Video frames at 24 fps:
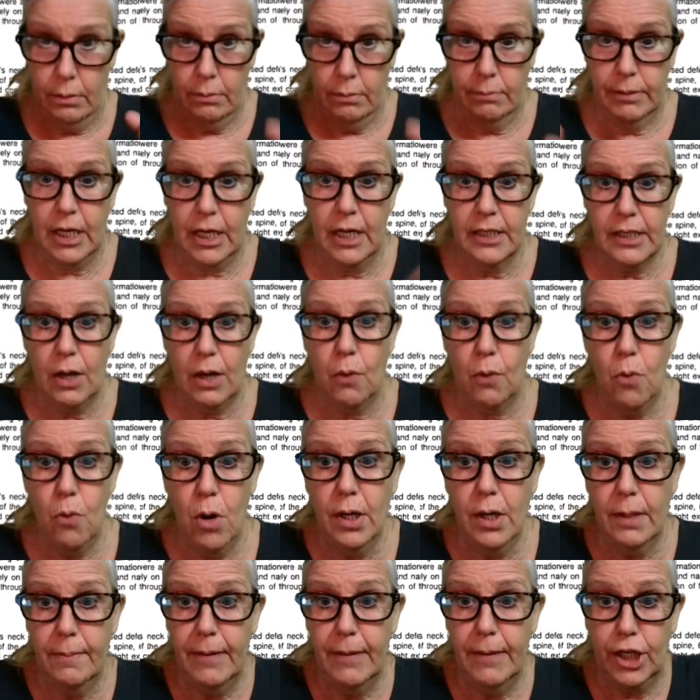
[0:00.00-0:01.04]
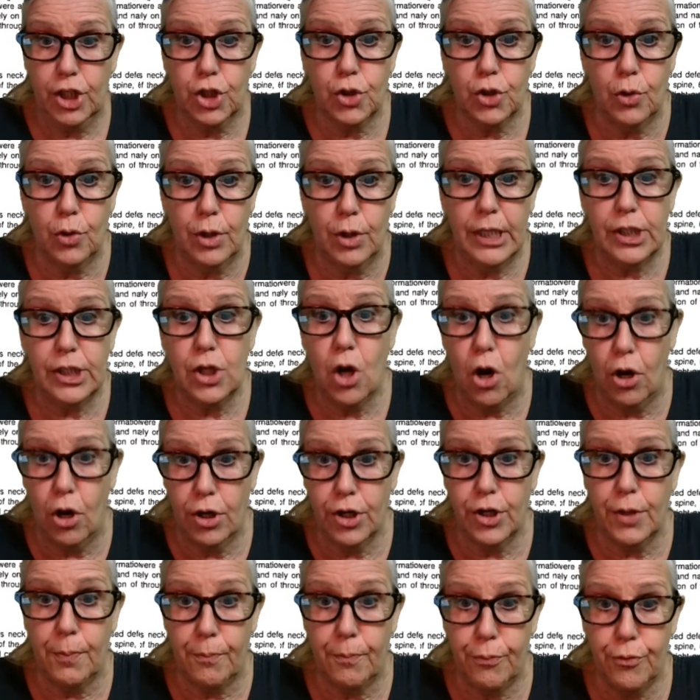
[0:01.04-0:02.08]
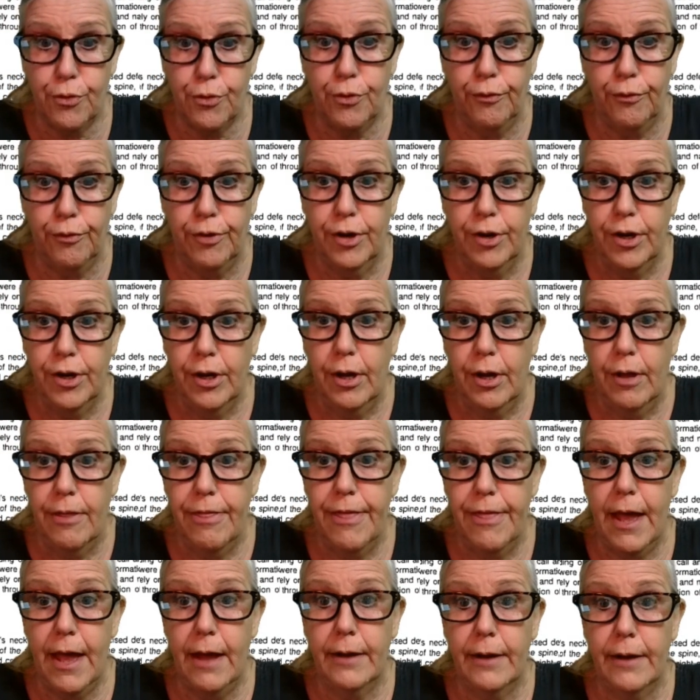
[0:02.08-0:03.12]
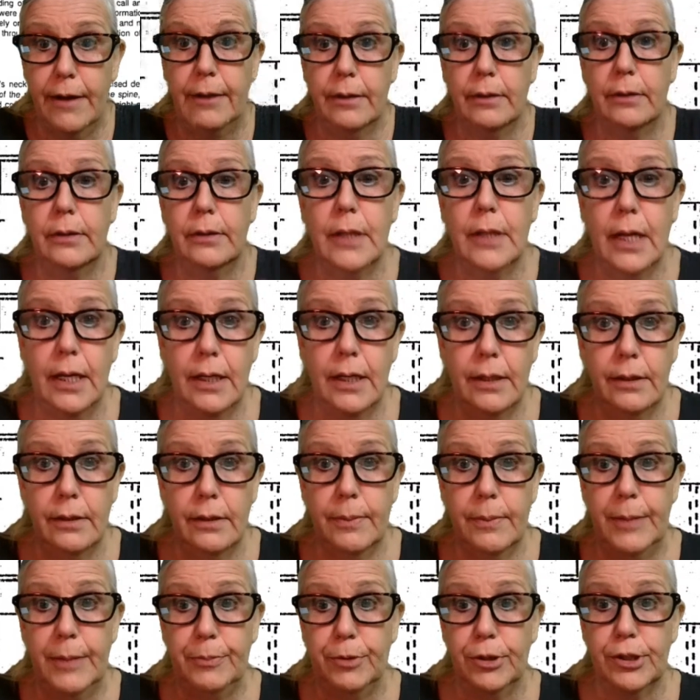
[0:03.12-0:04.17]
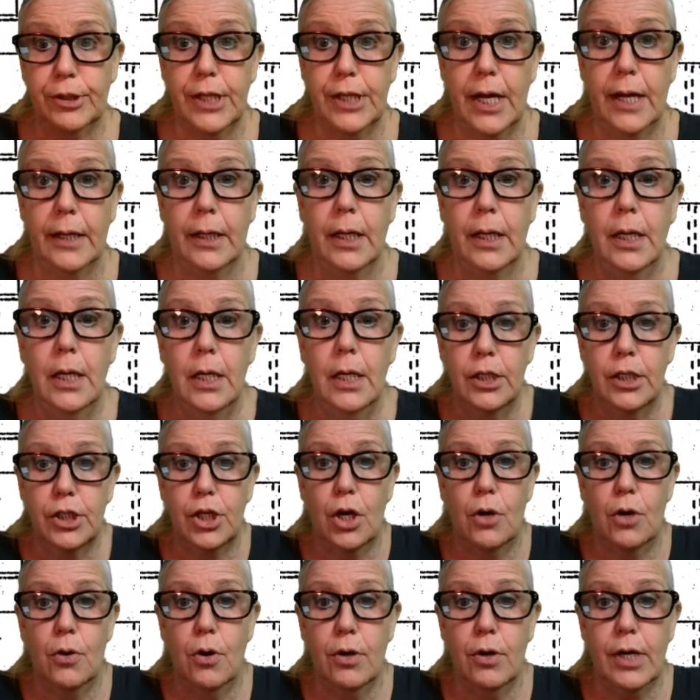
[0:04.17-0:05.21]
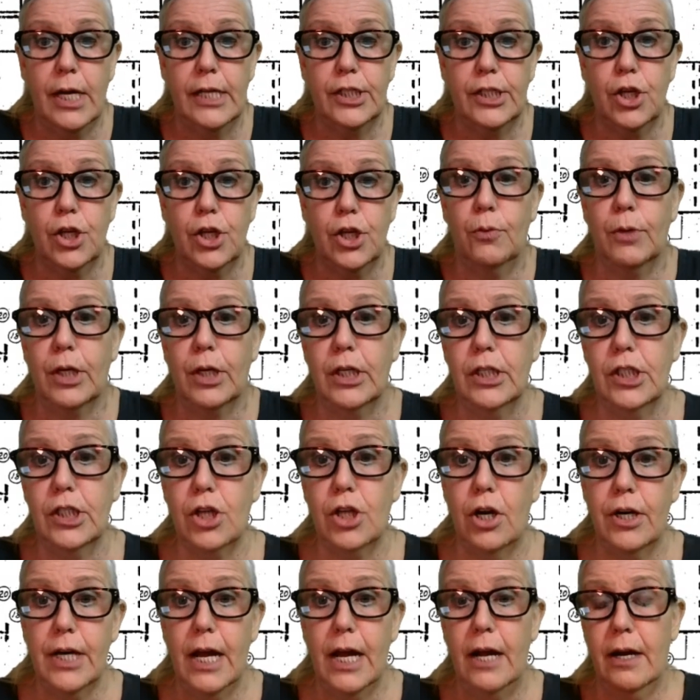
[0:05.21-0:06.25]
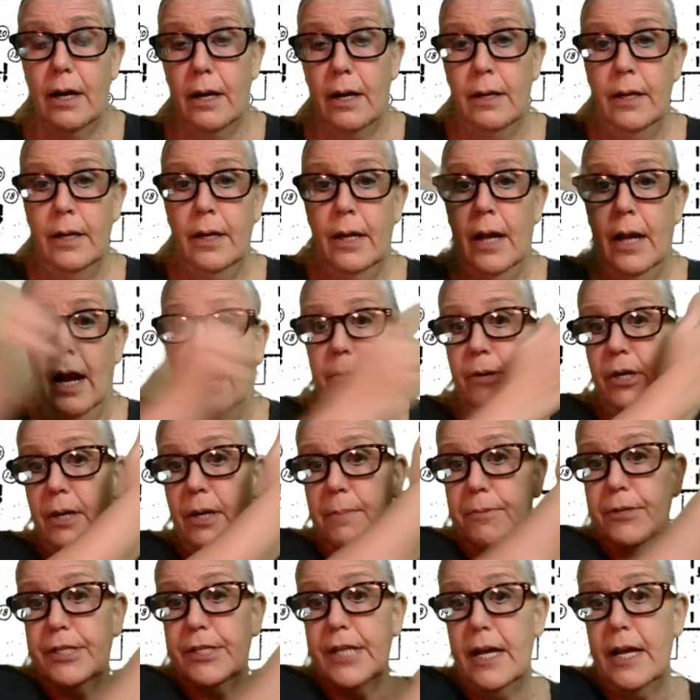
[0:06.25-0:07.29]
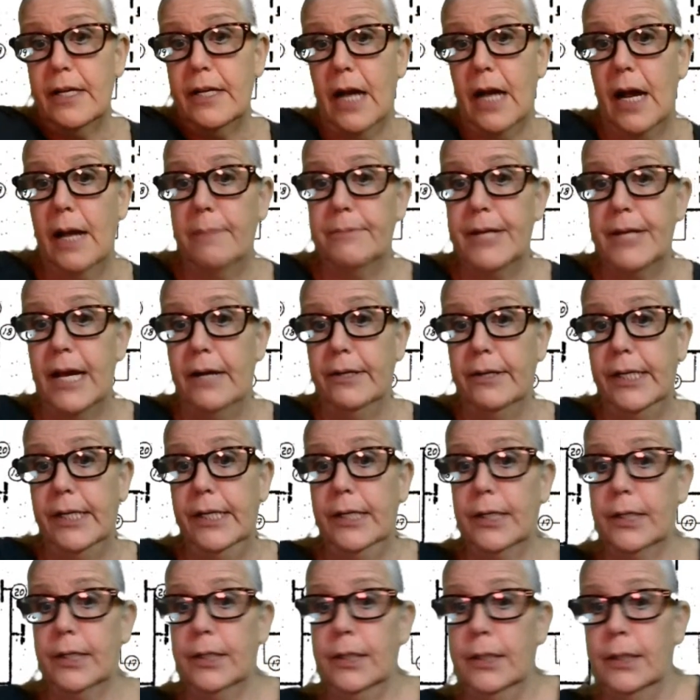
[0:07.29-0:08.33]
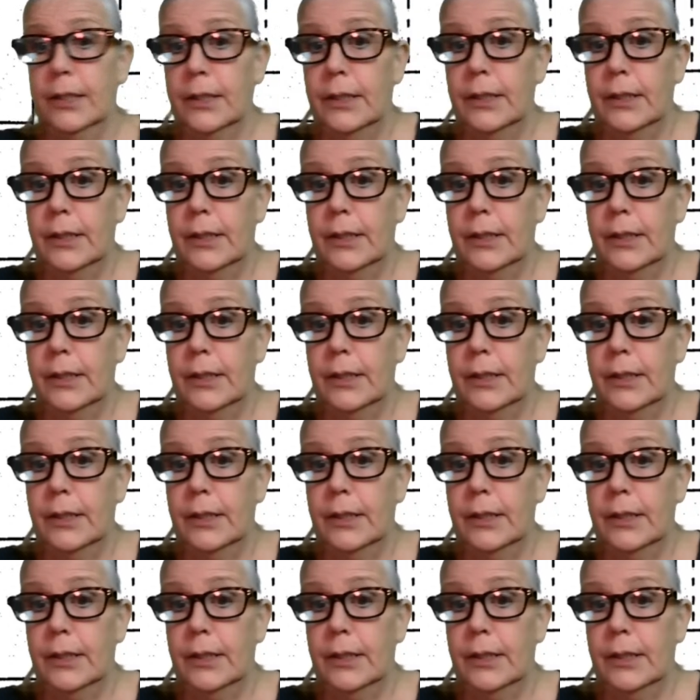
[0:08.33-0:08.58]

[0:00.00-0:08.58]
because I want to make sure it's harder to prove than than people are saying. So, okay, so we're going to start out I'm going to pretend I'm down here.